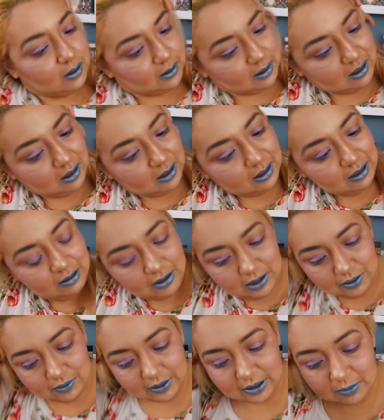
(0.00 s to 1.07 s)
Okay, this
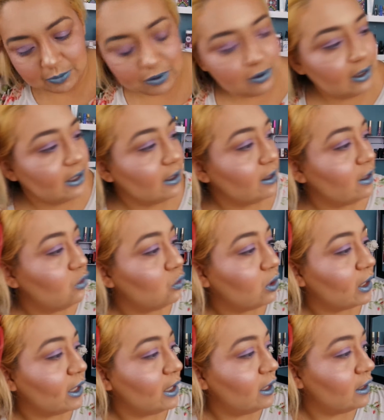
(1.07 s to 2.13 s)
glue has most likely
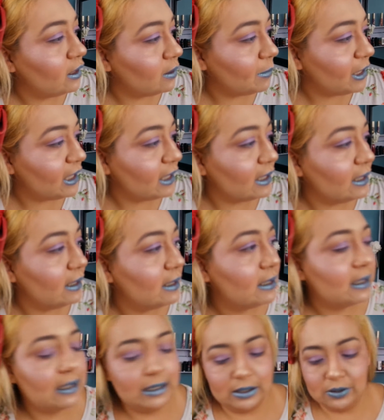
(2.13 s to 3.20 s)
dried on my
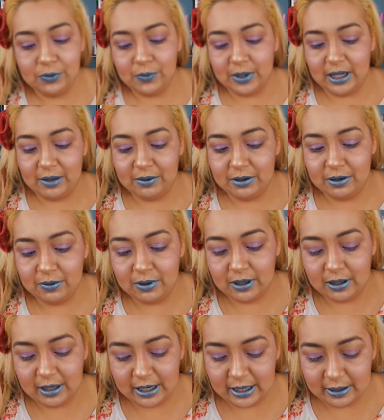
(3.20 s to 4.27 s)
hands while I was doing
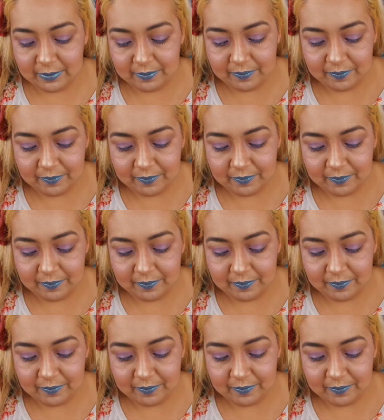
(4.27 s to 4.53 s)
all that.